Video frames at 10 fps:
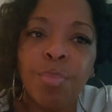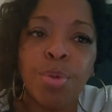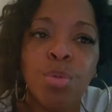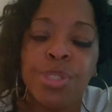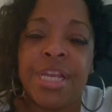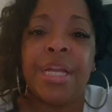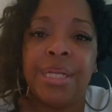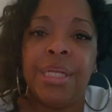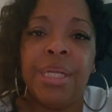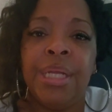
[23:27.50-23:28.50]
bruising.
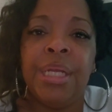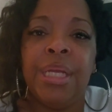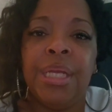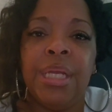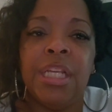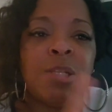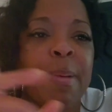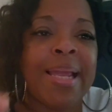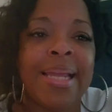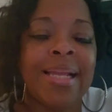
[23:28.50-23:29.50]
The
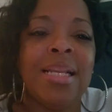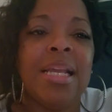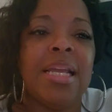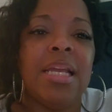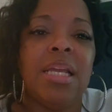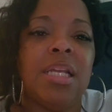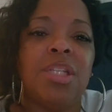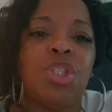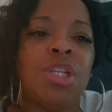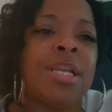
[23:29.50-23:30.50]
spanking
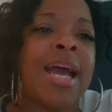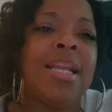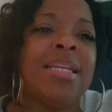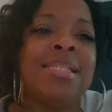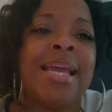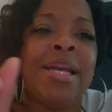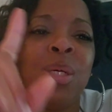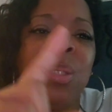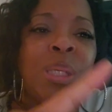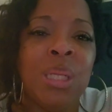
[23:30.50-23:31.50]
should not
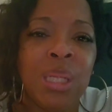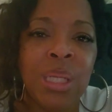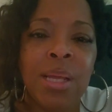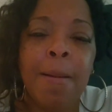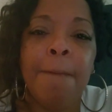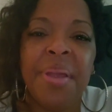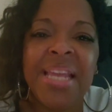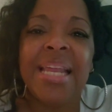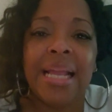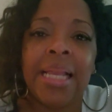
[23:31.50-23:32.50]
entail
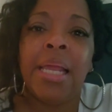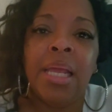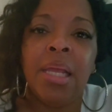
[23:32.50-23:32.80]
beating.